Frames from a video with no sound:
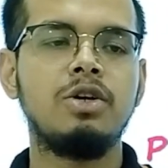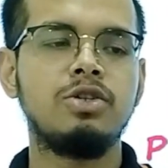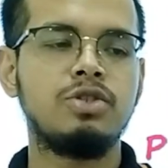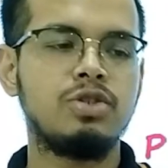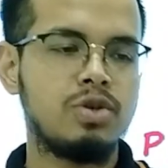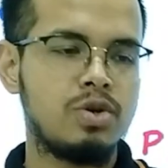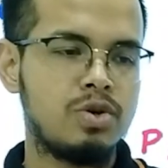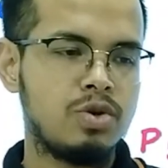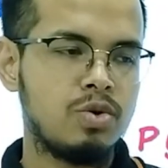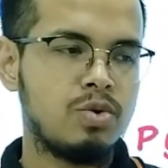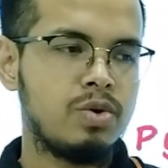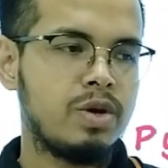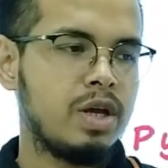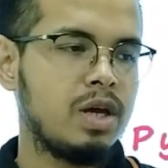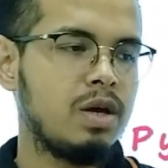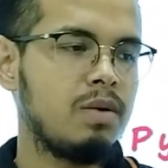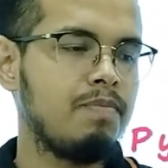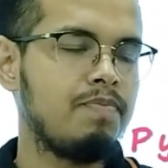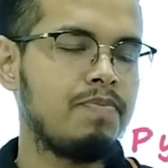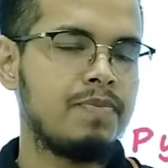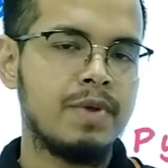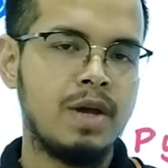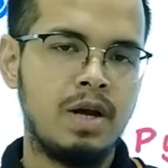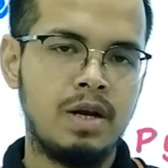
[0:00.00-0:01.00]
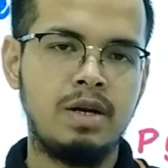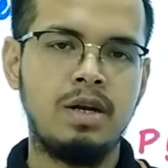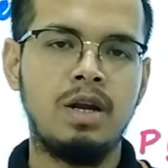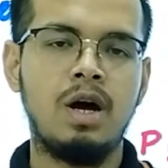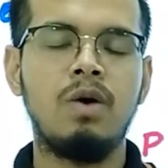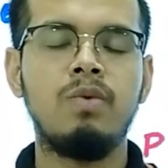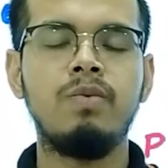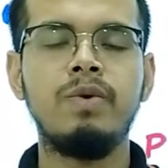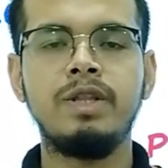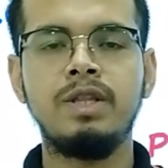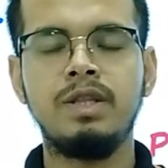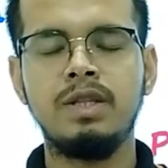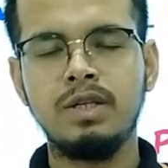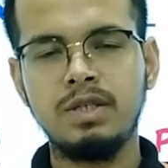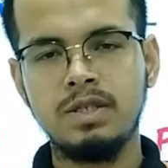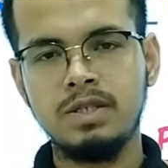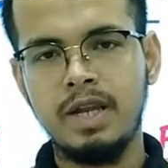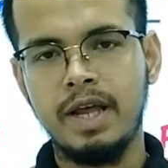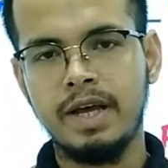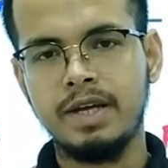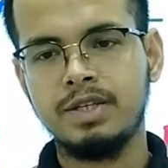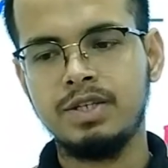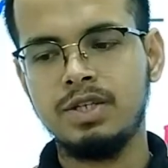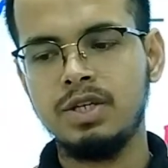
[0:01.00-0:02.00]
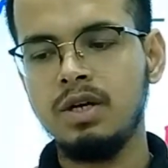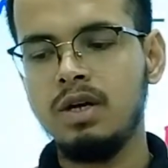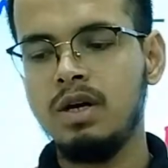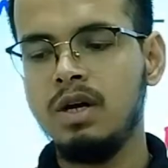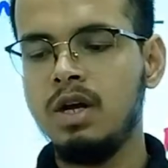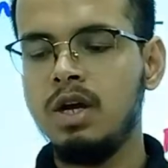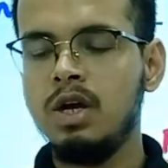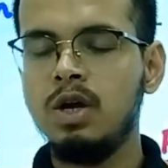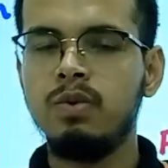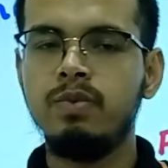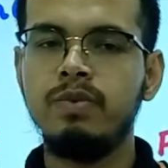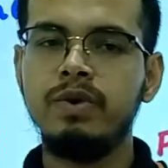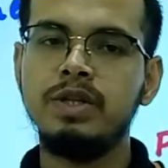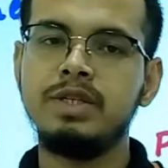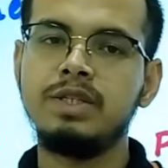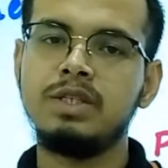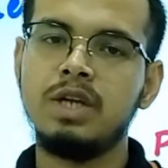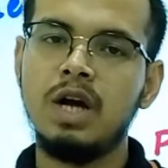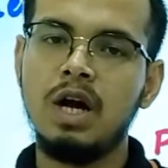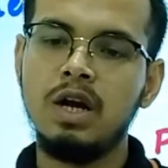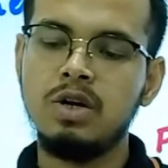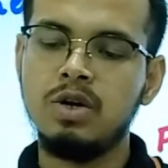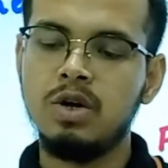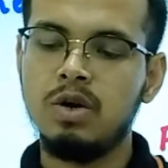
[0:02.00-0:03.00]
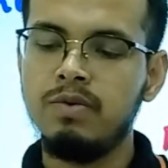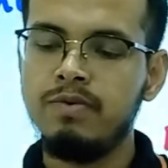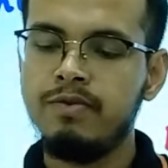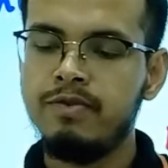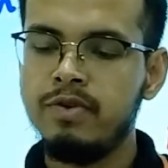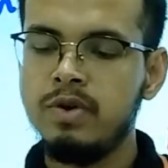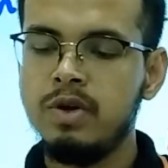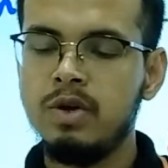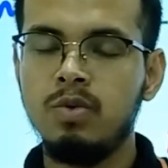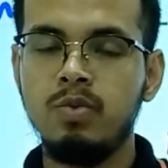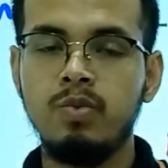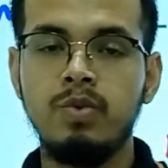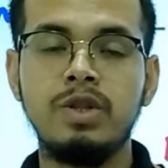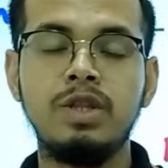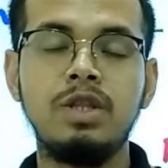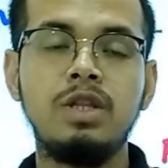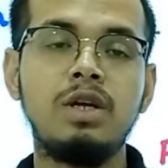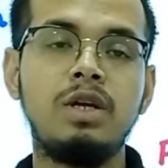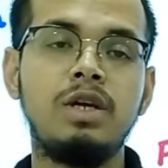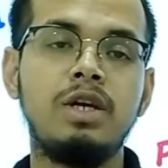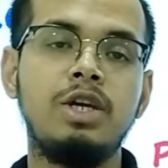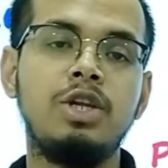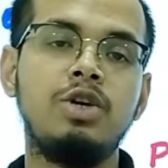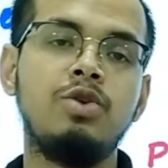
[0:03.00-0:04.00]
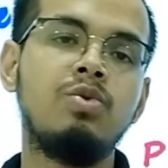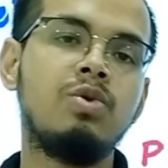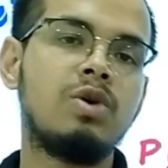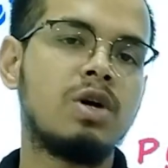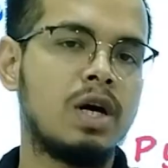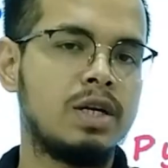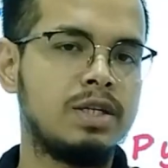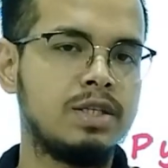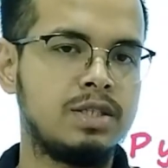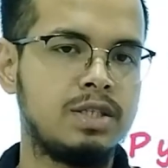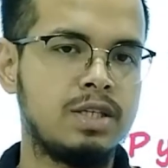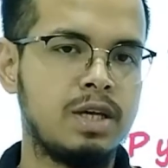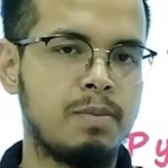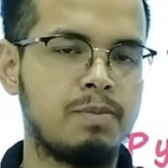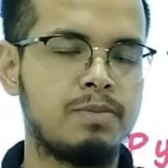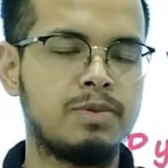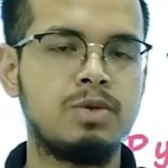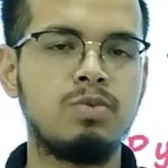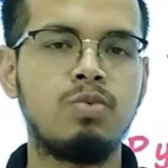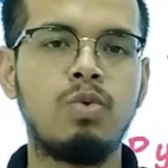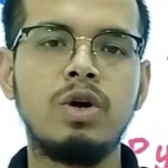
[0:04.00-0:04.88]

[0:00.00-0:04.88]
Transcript: So today, now in this lecture, we'll start off with the new concepts.